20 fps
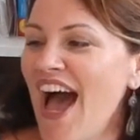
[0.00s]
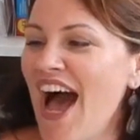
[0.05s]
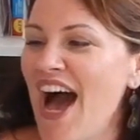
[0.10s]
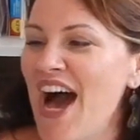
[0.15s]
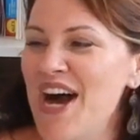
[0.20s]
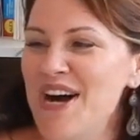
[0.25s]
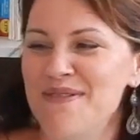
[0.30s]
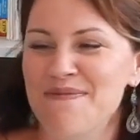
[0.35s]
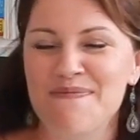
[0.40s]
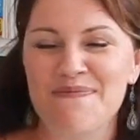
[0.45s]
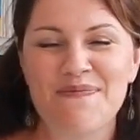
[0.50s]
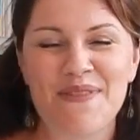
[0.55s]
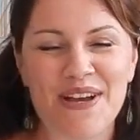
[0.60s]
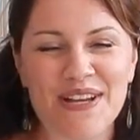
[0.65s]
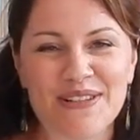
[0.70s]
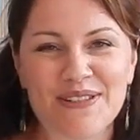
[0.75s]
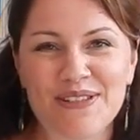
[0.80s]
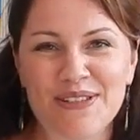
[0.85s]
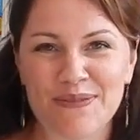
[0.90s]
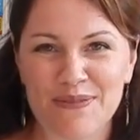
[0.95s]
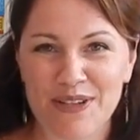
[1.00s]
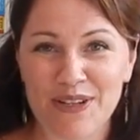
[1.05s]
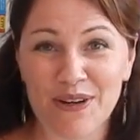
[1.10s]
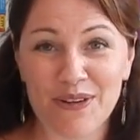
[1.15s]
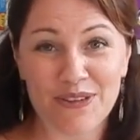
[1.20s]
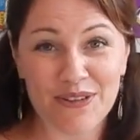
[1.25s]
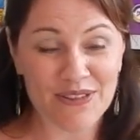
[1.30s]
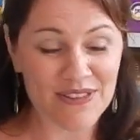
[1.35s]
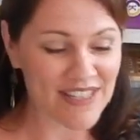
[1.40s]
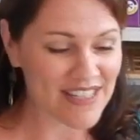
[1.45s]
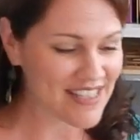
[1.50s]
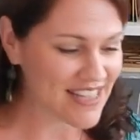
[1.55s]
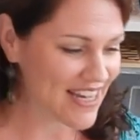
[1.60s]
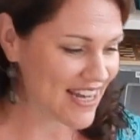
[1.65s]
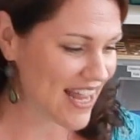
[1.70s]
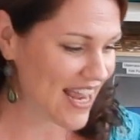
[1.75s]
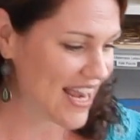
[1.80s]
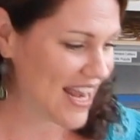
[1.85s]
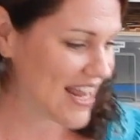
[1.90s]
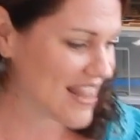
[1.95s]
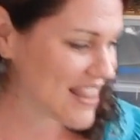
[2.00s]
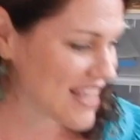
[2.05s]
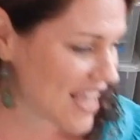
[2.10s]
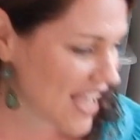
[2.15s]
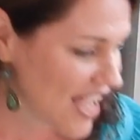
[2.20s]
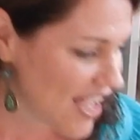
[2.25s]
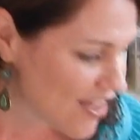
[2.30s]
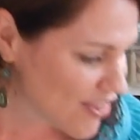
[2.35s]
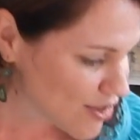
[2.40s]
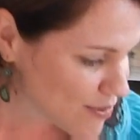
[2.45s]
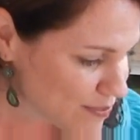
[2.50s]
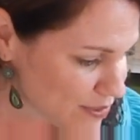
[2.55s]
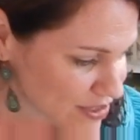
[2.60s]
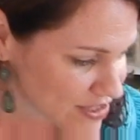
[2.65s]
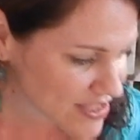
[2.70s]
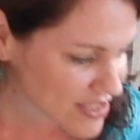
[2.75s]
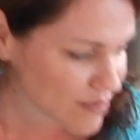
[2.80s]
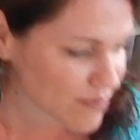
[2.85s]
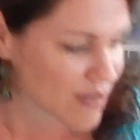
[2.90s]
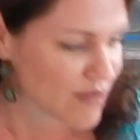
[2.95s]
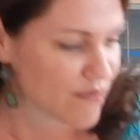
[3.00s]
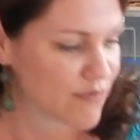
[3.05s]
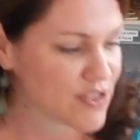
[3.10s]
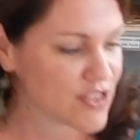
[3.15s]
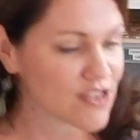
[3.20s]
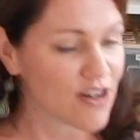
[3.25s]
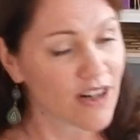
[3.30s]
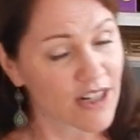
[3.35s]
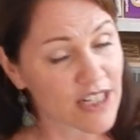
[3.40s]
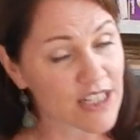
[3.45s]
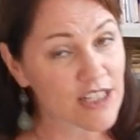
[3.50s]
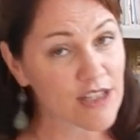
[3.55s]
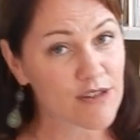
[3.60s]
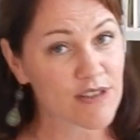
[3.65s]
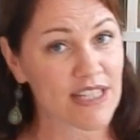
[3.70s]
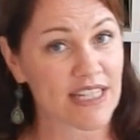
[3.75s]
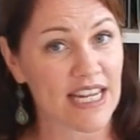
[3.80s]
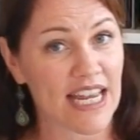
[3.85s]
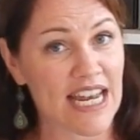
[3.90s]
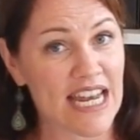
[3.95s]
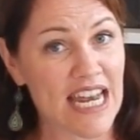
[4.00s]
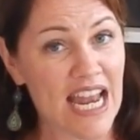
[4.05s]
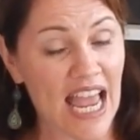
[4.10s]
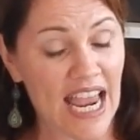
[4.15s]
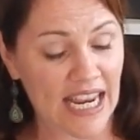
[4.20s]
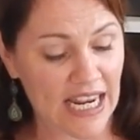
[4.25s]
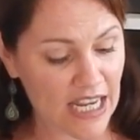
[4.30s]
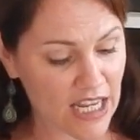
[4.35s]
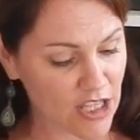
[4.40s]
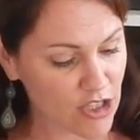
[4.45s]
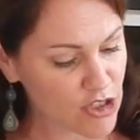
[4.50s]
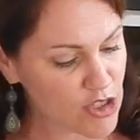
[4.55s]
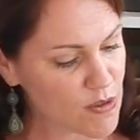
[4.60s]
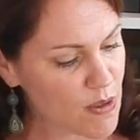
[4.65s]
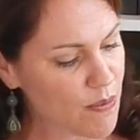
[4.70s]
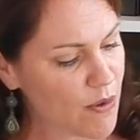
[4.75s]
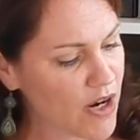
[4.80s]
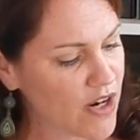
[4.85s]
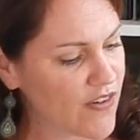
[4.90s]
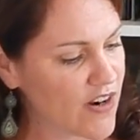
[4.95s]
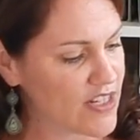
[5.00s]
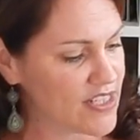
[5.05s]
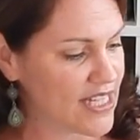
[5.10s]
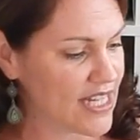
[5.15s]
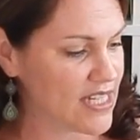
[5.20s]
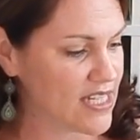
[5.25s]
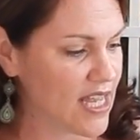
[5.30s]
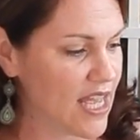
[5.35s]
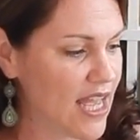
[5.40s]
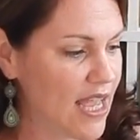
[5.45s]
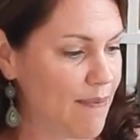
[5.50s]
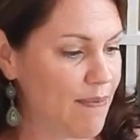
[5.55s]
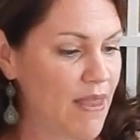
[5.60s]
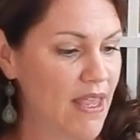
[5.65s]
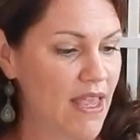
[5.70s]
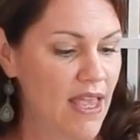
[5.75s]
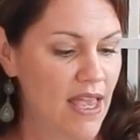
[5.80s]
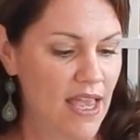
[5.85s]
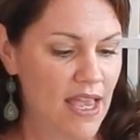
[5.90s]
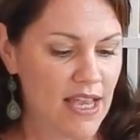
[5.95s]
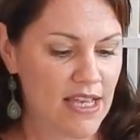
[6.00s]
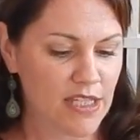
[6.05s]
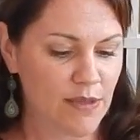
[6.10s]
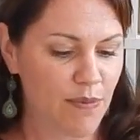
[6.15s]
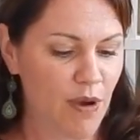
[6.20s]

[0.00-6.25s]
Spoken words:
But so we go through this at night, and the other books that we've started using at night, it used to be part of our daytime, is